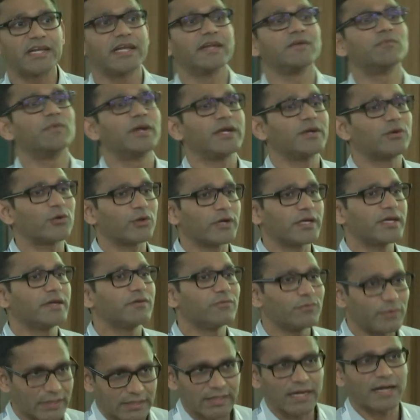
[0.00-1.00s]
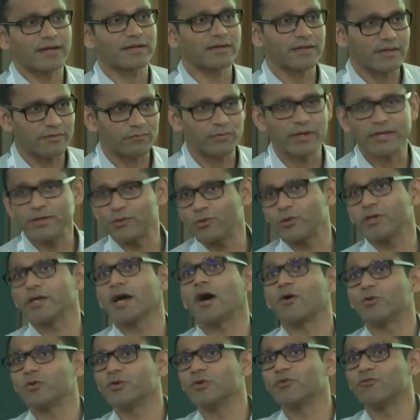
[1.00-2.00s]
inventory, with that inventory,
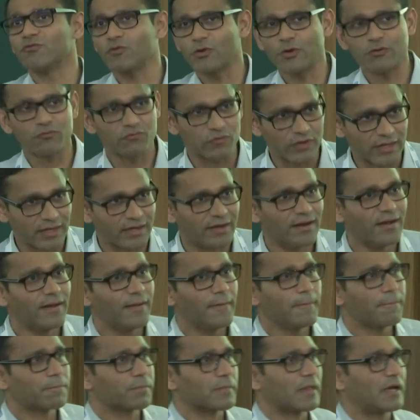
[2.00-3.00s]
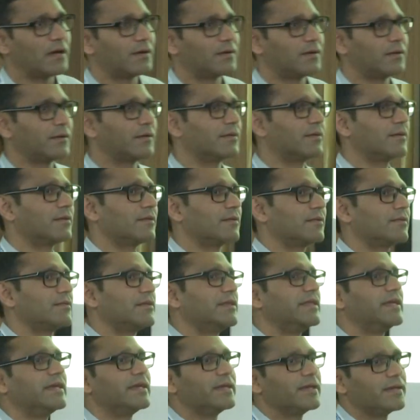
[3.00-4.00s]
how do you fulfill the
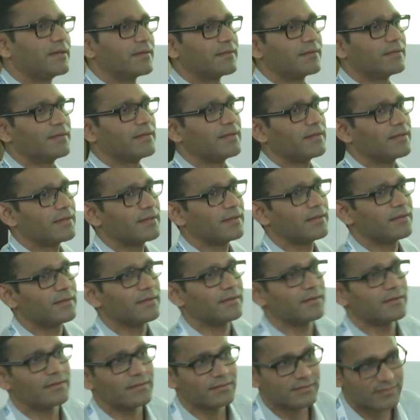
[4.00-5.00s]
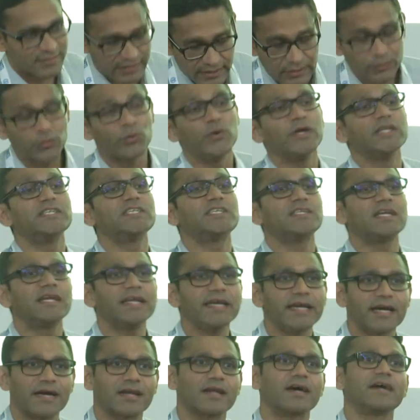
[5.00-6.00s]

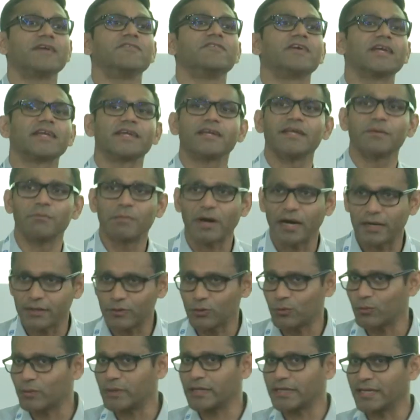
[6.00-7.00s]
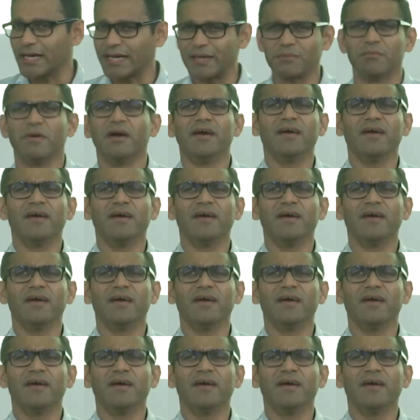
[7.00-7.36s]
sequentially arriving demand over time.